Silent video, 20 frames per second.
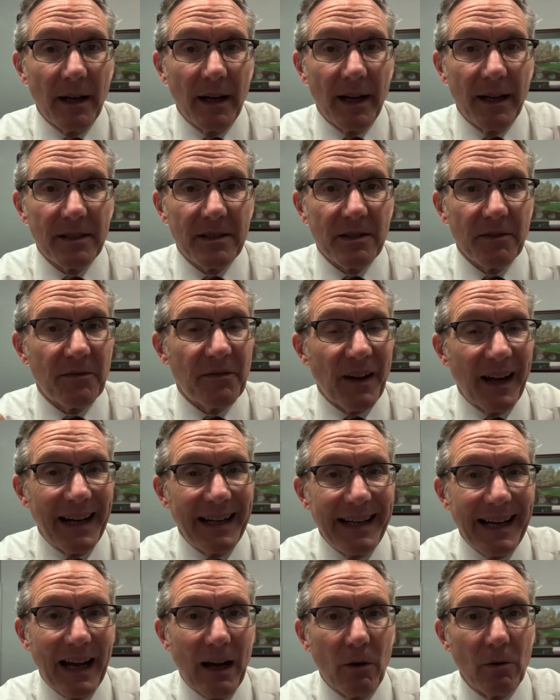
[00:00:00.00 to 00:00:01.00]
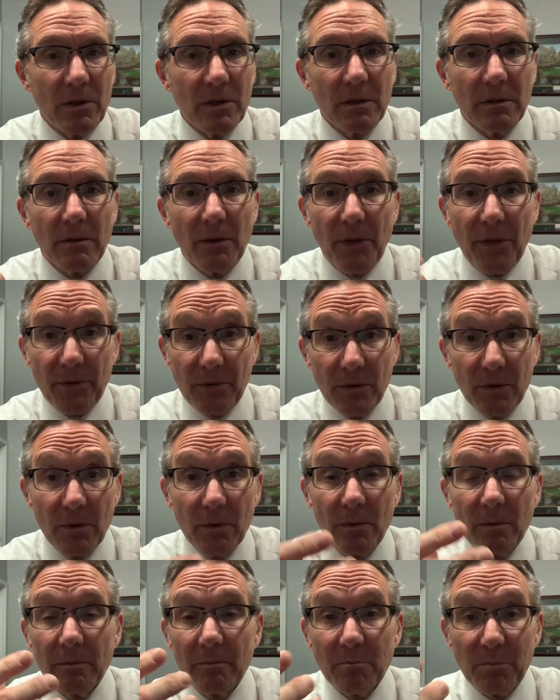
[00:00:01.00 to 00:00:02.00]
to find out
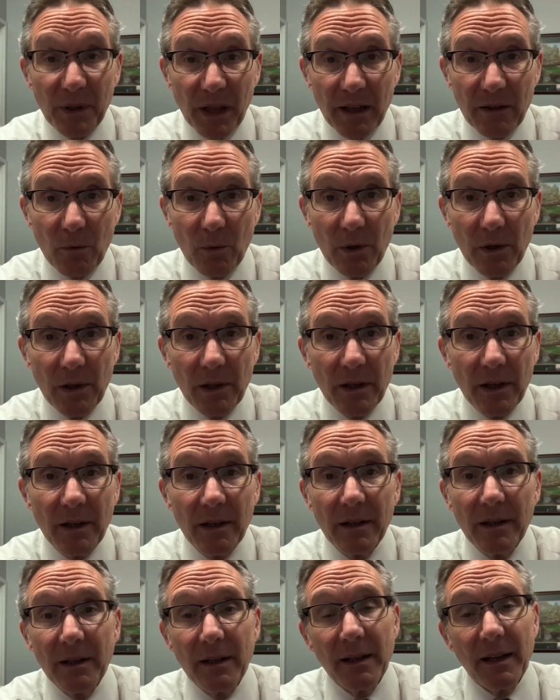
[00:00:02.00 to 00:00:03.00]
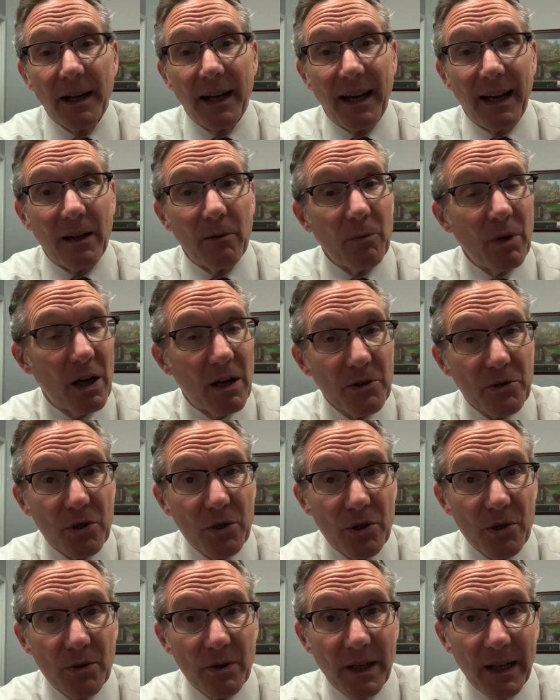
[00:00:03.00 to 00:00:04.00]
through blood work, and we also
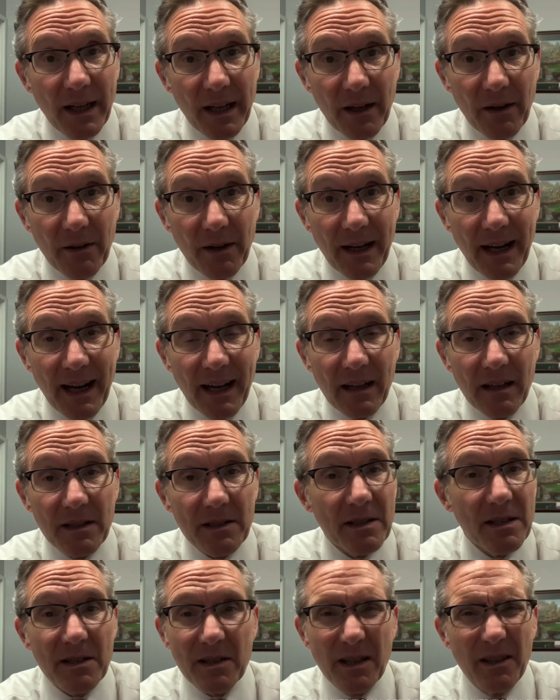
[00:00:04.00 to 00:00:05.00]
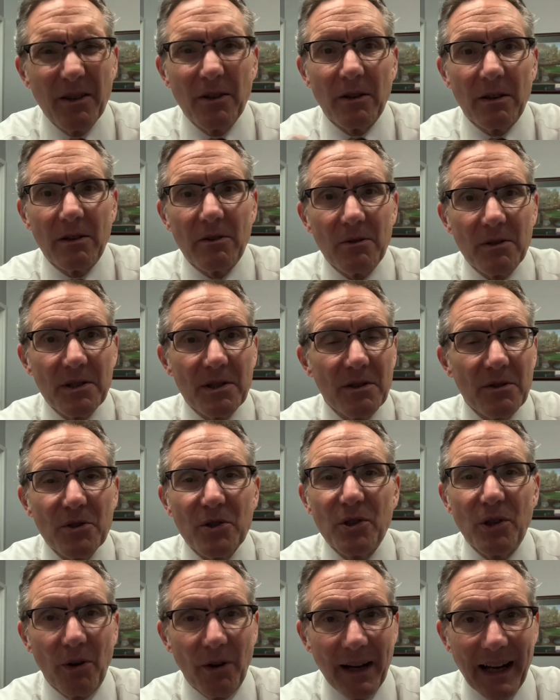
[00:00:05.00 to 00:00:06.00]
do a hair analysis, and there, of course, there's
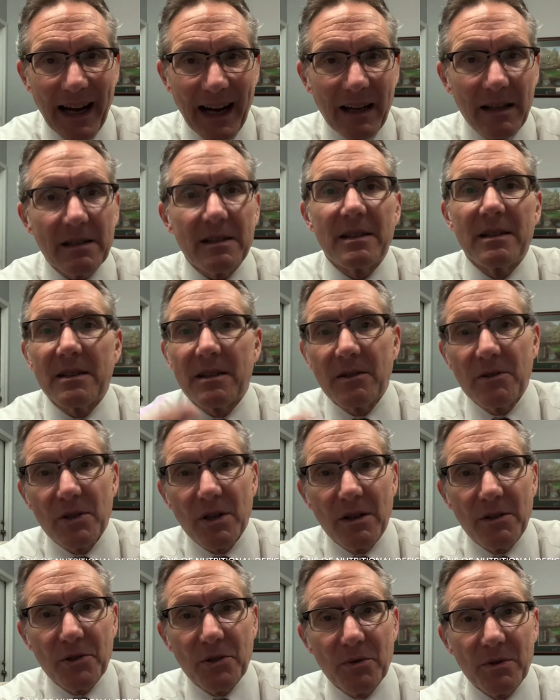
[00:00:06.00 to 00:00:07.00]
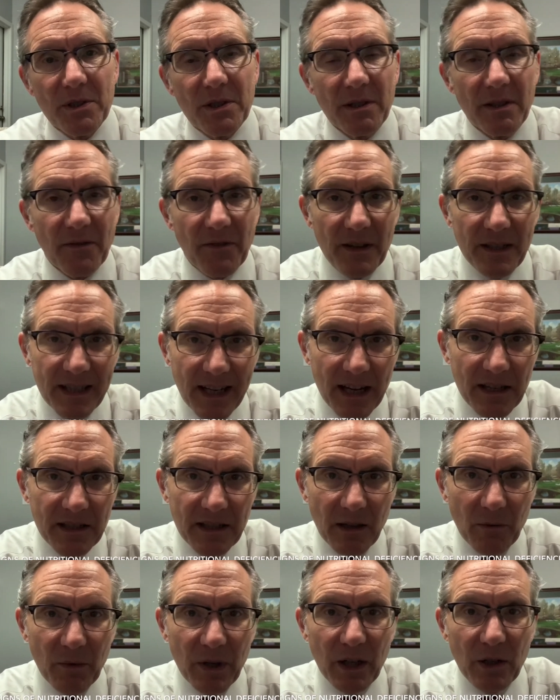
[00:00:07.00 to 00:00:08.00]
urinalysis. There's all sorts of different tests
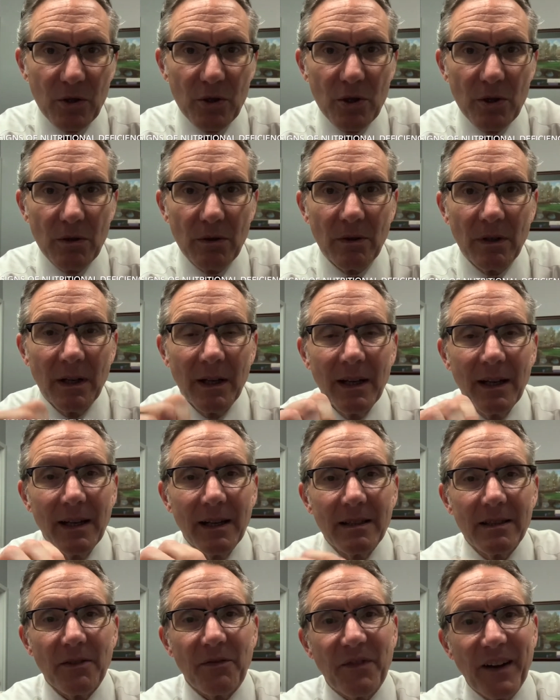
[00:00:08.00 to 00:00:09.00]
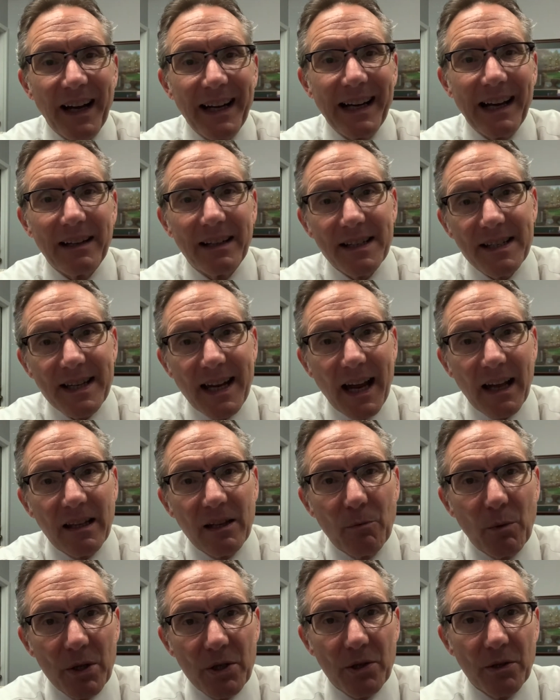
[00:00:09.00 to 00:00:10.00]
that we can do to find out exactly
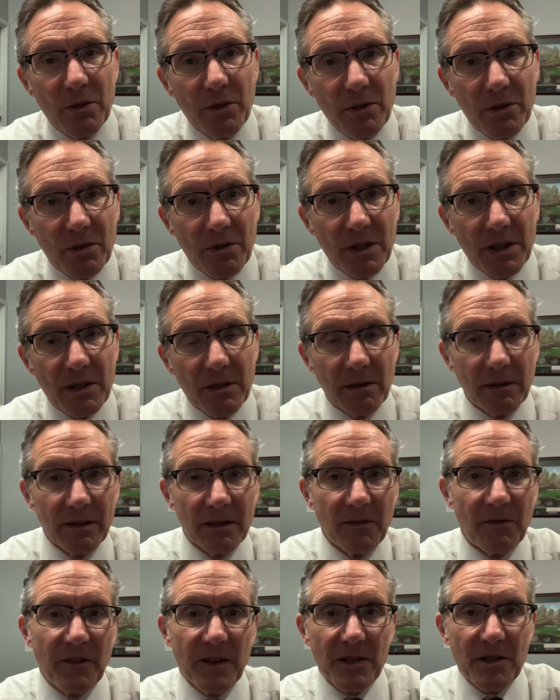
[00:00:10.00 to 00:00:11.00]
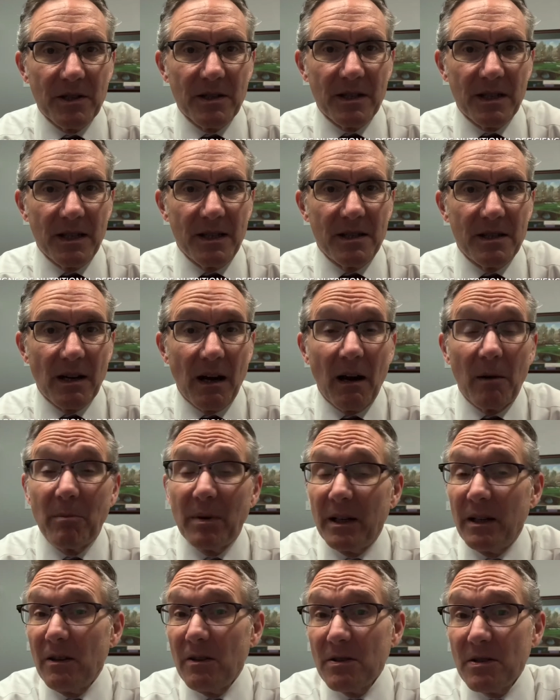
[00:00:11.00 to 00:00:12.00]
what your nutritional deficiencies are.
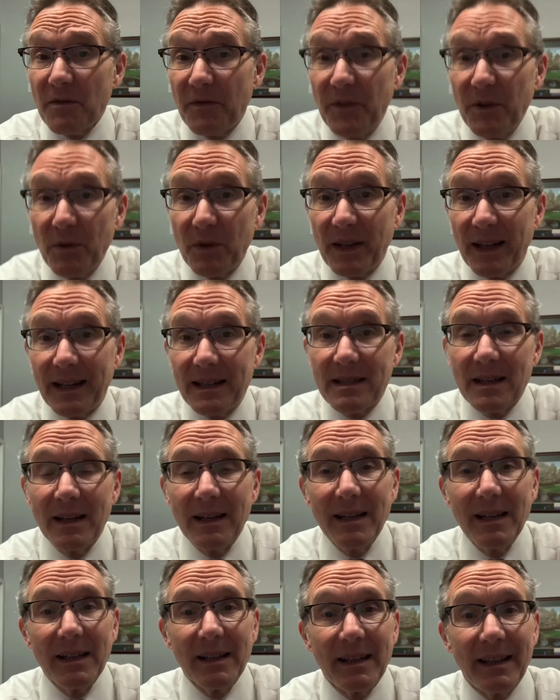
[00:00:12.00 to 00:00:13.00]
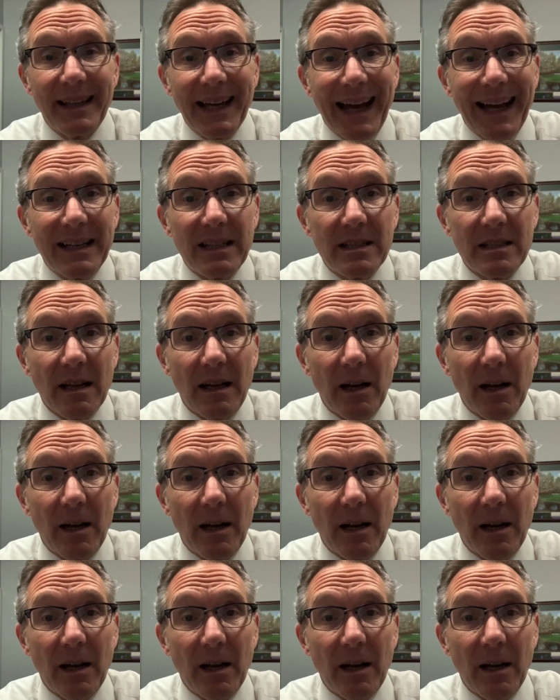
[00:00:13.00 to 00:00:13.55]
But here's a few things that